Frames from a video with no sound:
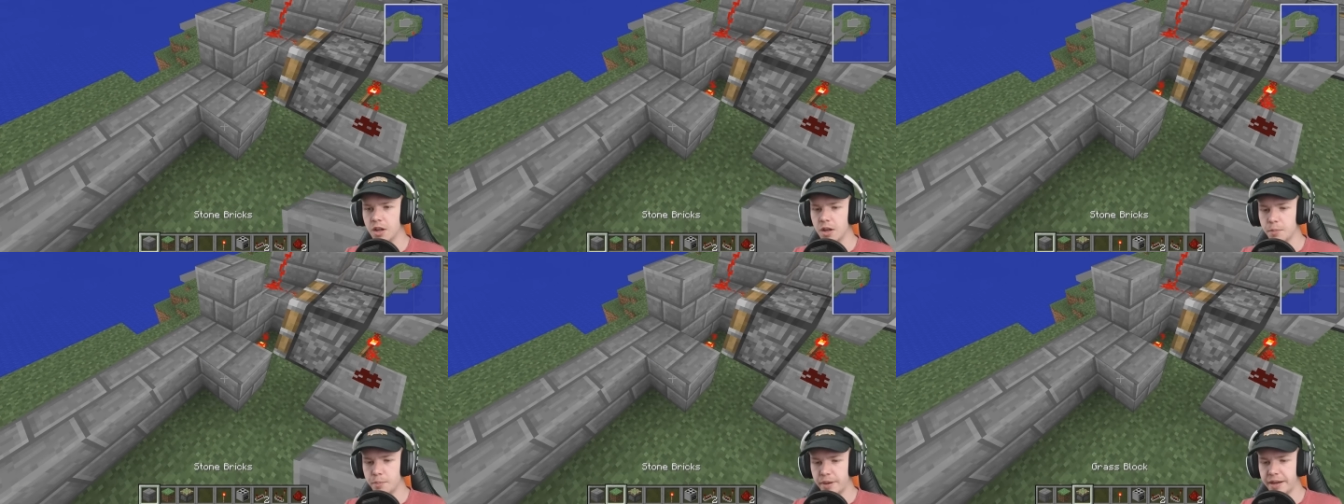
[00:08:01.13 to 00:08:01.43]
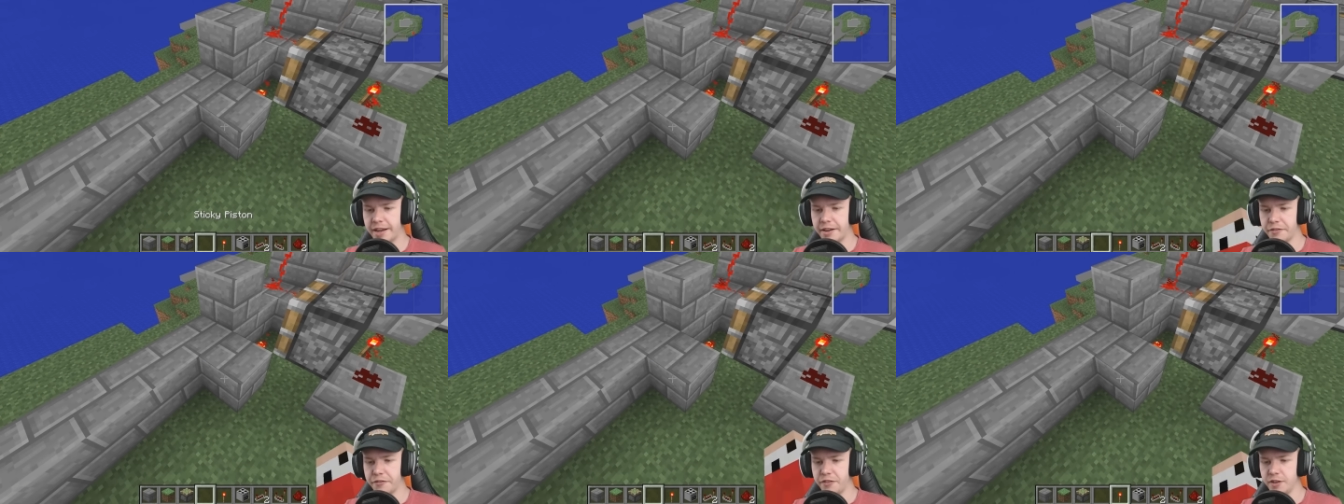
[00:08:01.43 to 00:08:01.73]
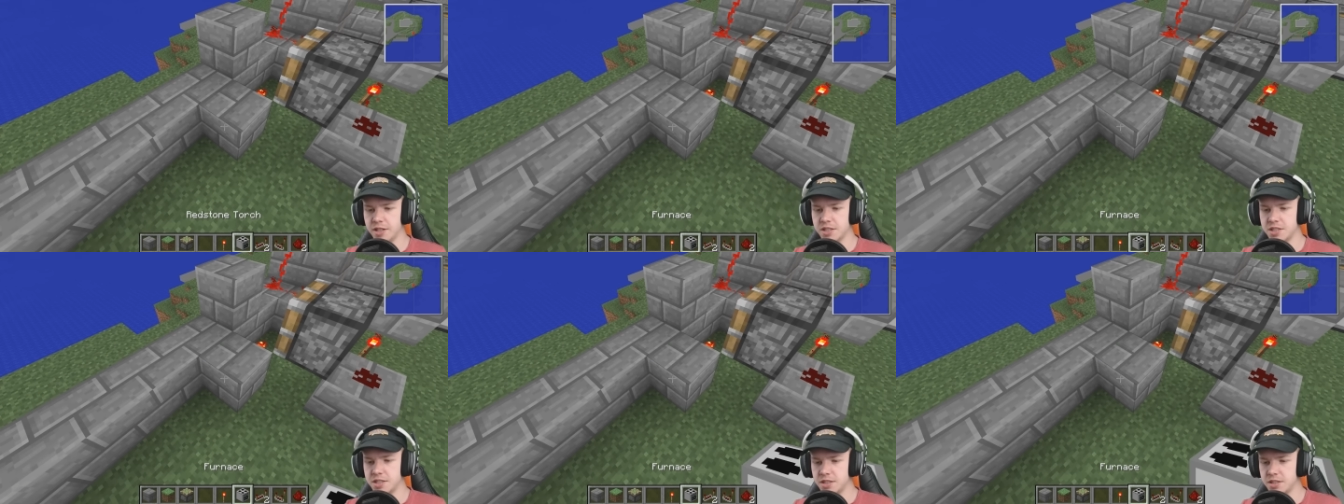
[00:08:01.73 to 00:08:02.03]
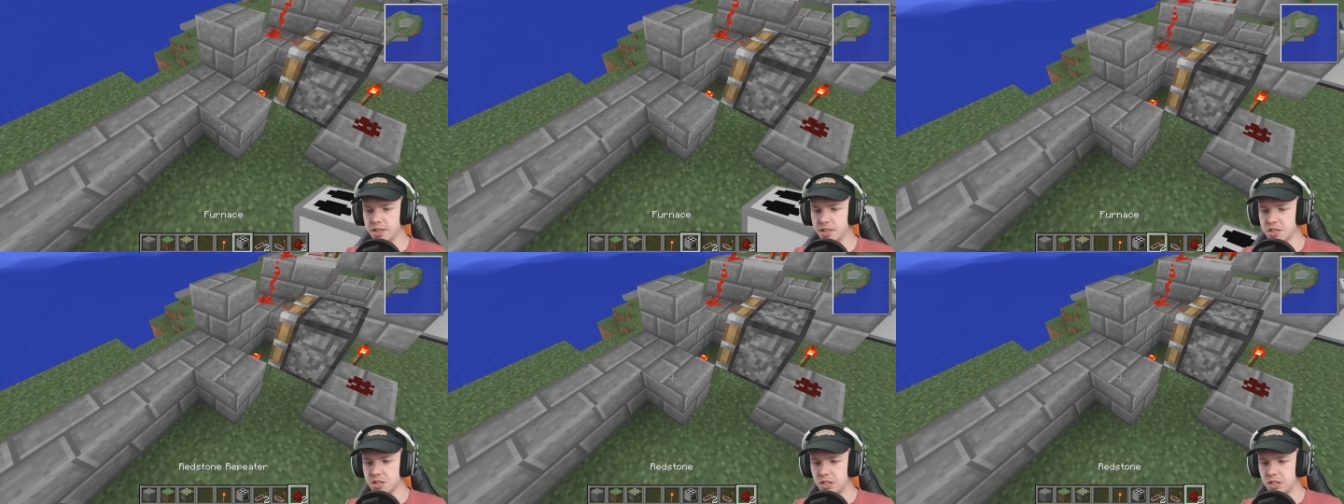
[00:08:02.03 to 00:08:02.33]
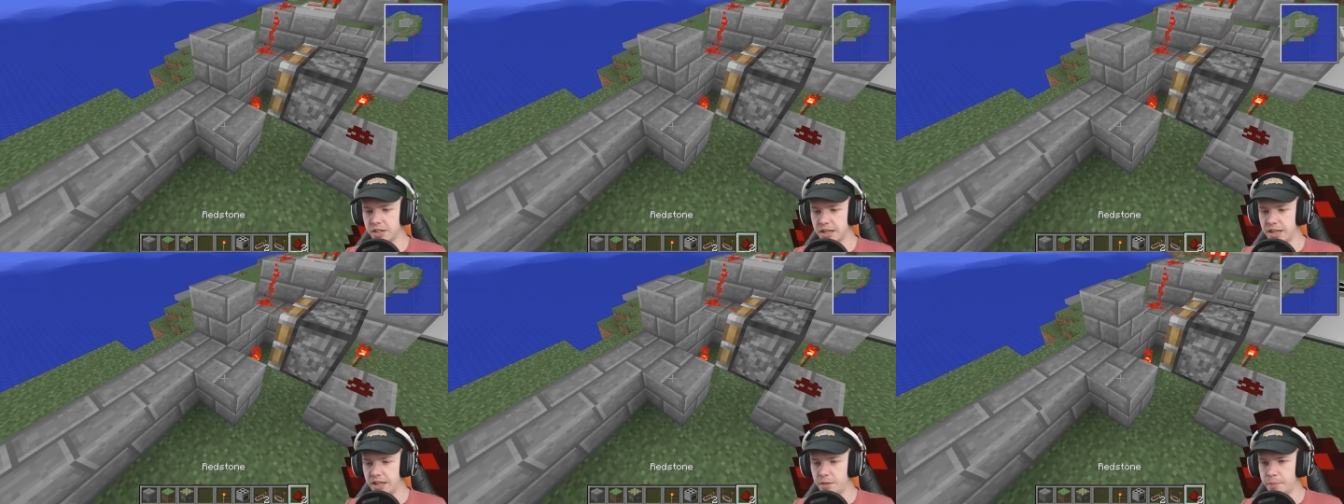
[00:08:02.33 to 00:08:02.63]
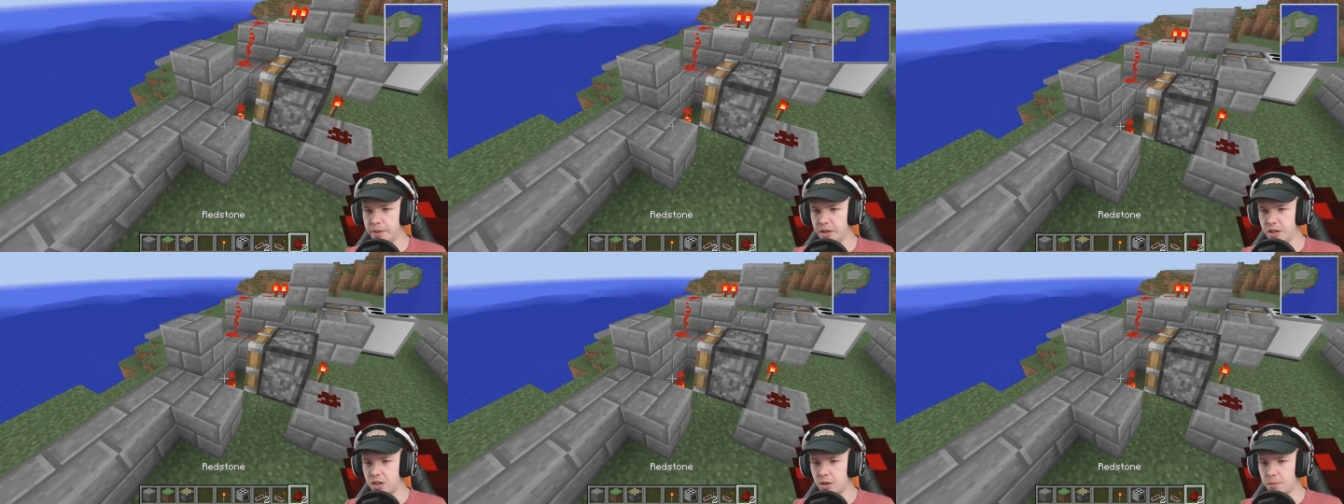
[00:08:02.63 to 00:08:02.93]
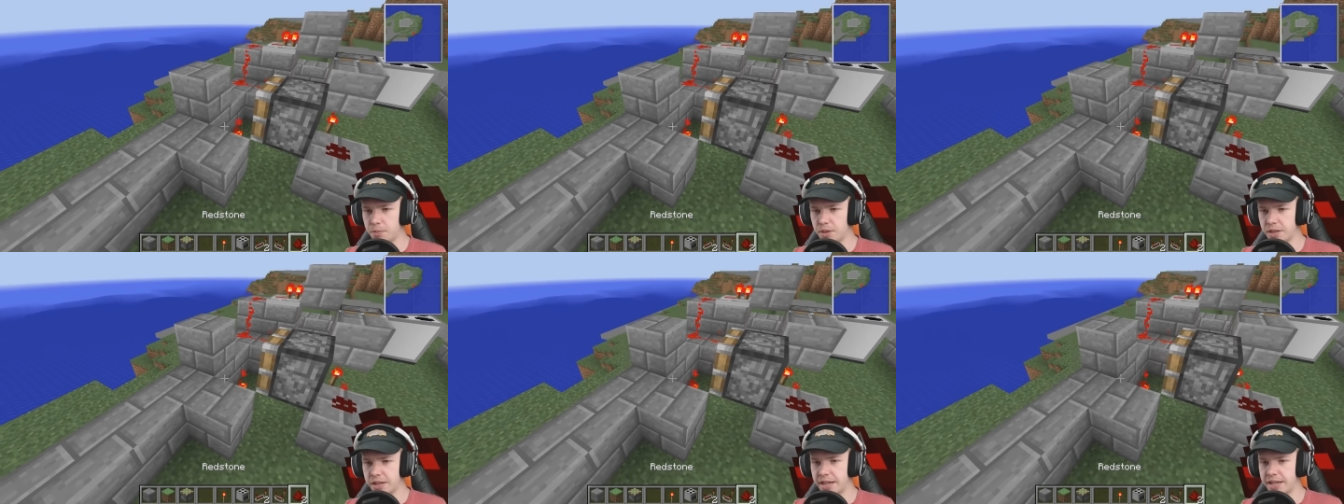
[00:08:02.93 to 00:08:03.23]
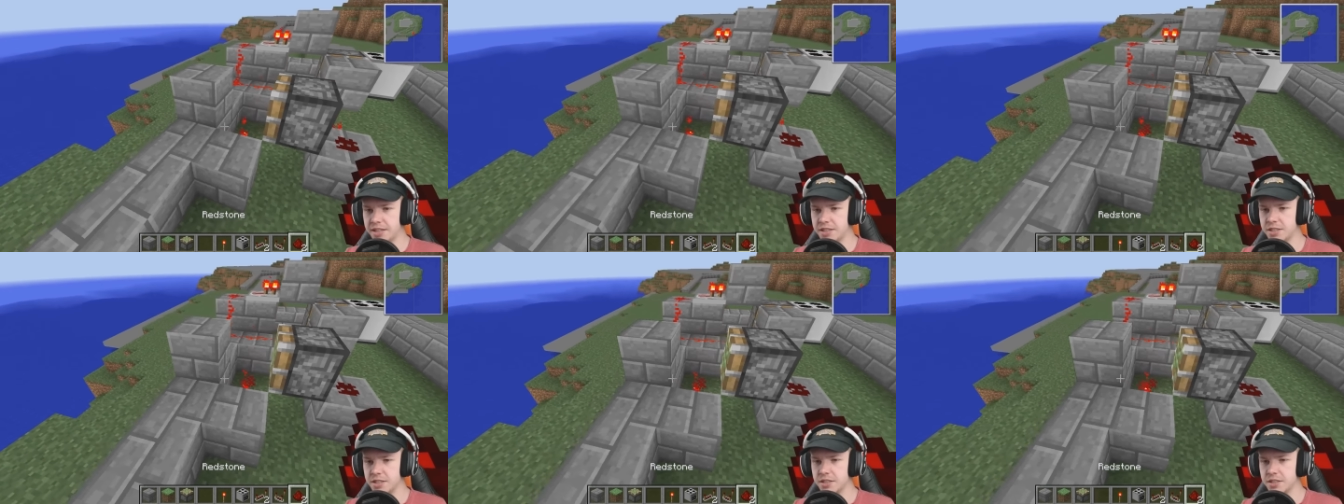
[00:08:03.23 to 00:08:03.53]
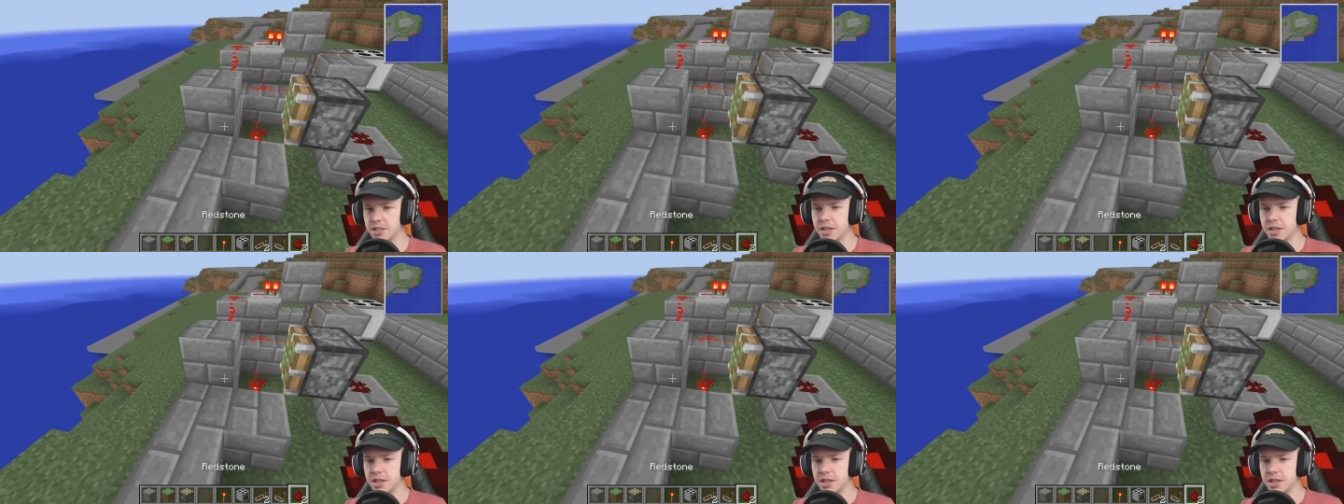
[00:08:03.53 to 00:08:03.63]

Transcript: But at first, it does look a little bit complicated.